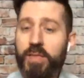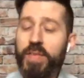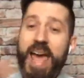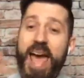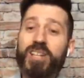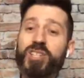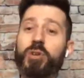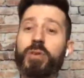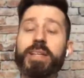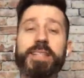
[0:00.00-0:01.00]
that actually
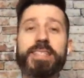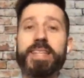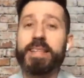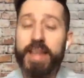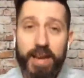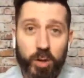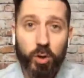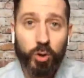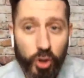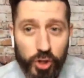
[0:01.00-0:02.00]
create this thing that I
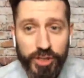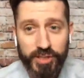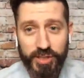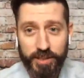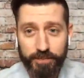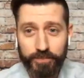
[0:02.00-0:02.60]
call urgency.